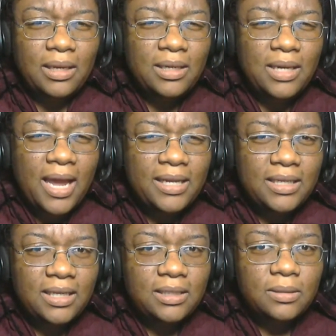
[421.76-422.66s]
the
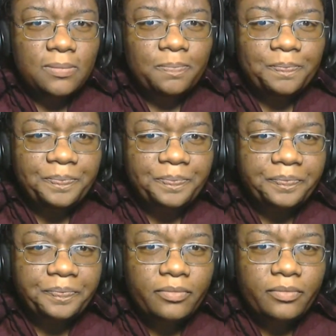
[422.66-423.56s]
'90s.
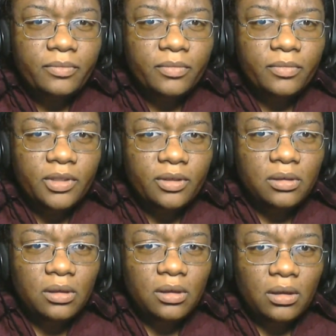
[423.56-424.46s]
Uh,
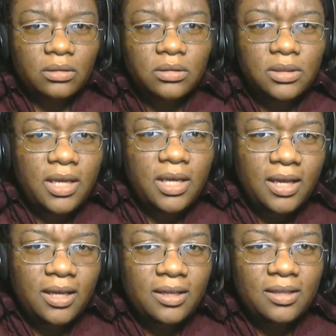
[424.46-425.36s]
what, what
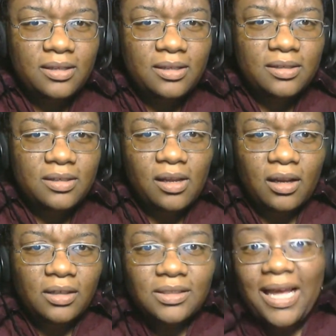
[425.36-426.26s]
yeah. Songs?
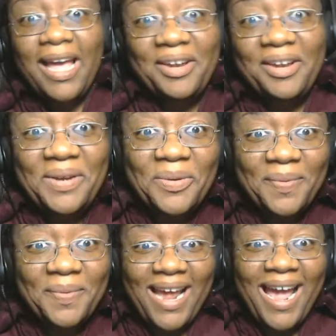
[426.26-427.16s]
I don't know,
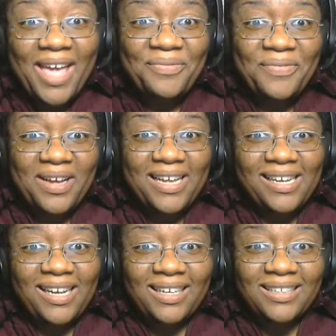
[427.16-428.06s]
but I had
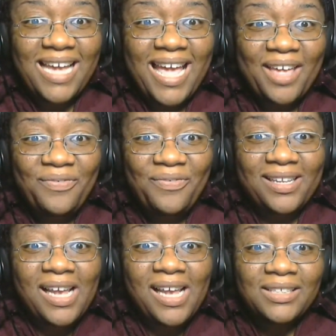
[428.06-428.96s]
fun. I had
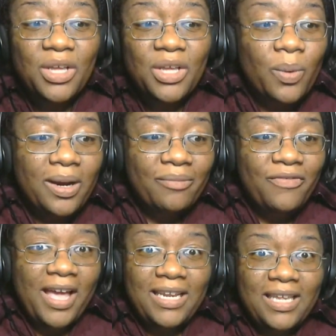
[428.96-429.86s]
fun. Yeah. So what I'm
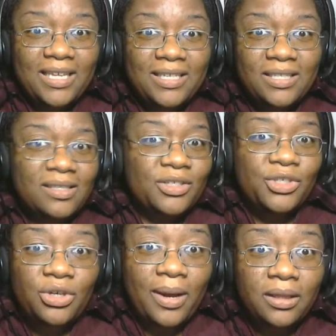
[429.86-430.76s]
finding is because
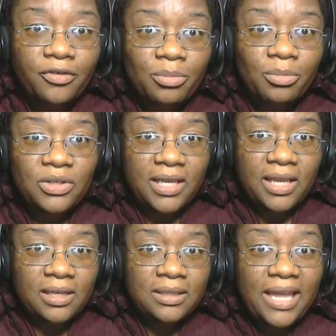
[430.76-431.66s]
you know I love music
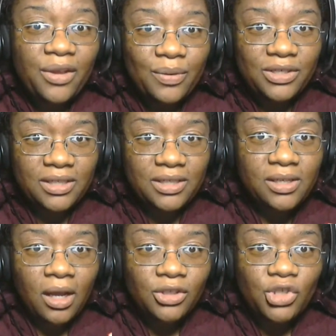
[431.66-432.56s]
and languages.
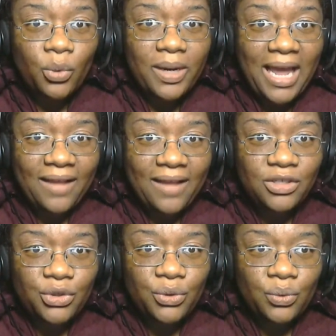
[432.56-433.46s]
So when I have to
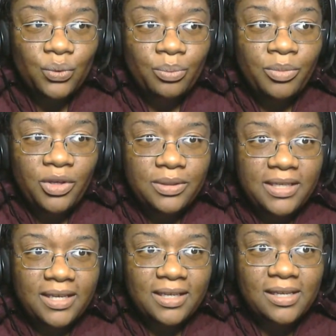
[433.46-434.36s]
do
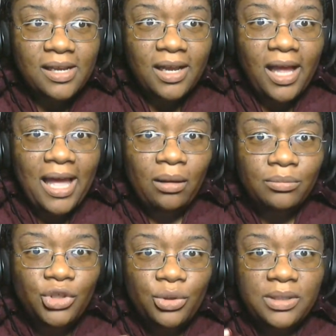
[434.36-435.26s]
music, I
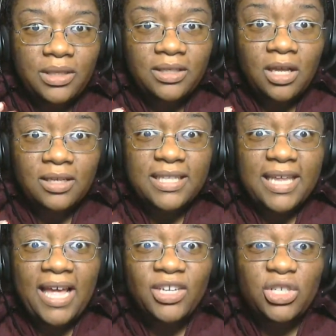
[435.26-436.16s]
am choosing songs
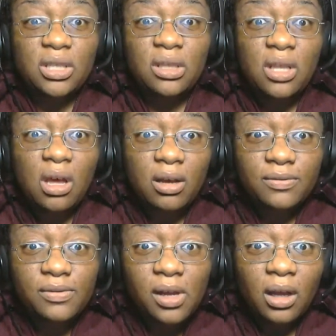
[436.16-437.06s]
that I just love,